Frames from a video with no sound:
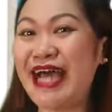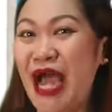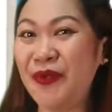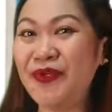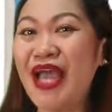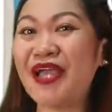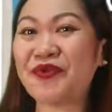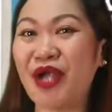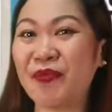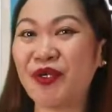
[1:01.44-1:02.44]
Now,
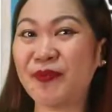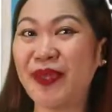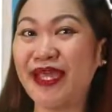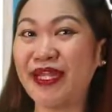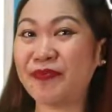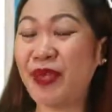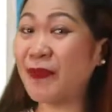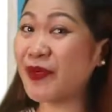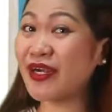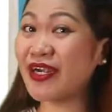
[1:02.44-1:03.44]
grab your pen and
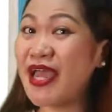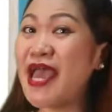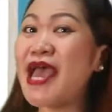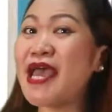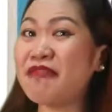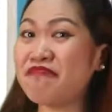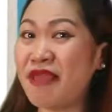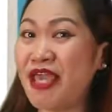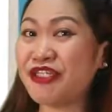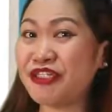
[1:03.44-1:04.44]
paper
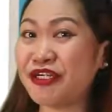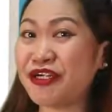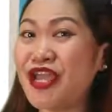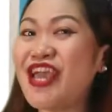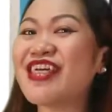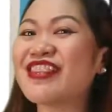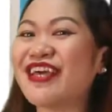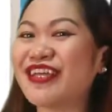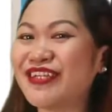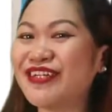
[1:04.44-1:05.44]
and make sure
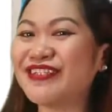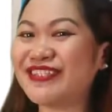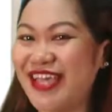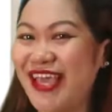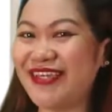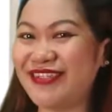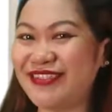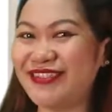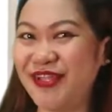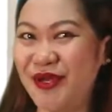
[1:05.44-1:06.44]
that you'll take
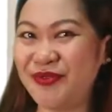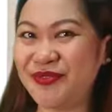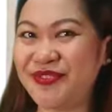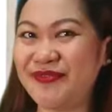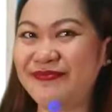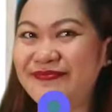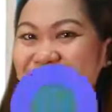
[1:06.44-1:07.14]
good notes.